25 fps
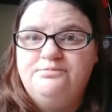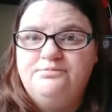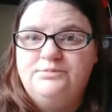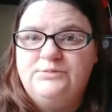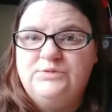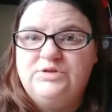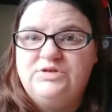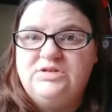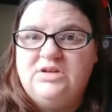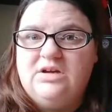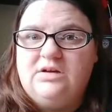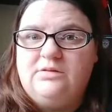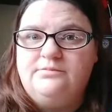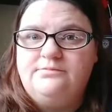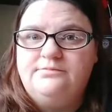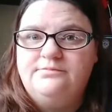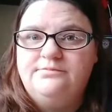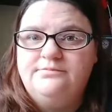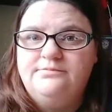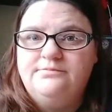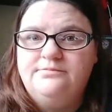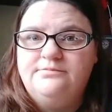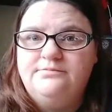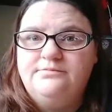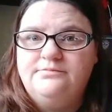So
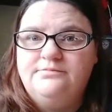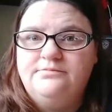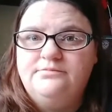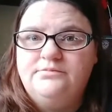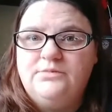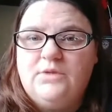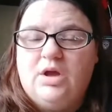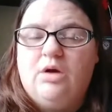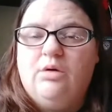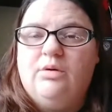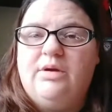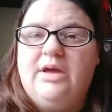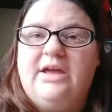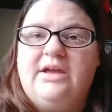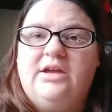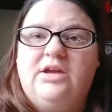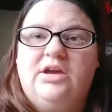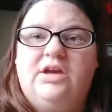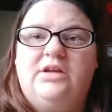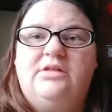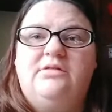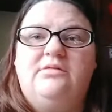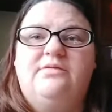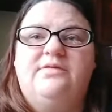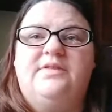okay,
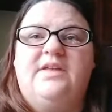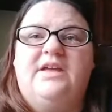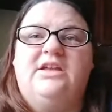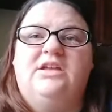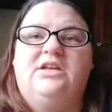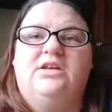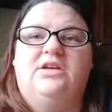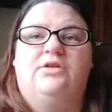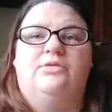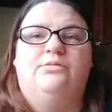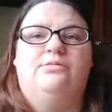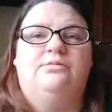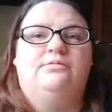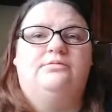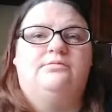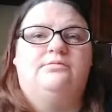good, thank you.